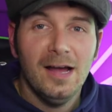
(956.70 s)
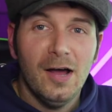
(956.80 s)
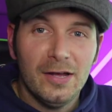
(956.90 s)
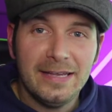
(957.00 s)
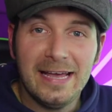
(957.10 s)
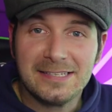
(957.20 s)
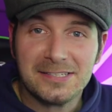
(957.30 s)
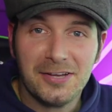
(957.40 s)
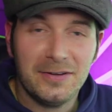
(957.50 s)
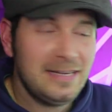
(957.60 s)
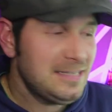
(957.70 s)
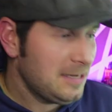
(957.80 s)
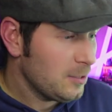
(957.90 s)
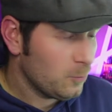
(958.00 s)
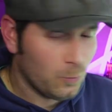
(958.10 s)
Yes, so eCig
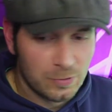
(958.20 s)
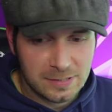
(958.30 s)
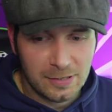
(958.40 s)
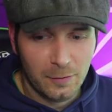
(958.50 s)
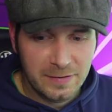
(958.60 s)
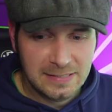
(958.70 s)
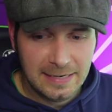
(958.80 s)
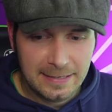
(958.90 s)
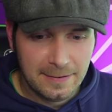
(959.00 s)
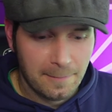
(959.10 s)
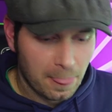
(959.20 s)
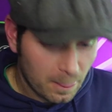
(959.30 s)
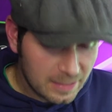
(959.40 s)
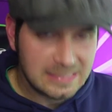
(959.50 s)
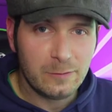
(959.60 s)
Click Awards. Obviously, there's selfish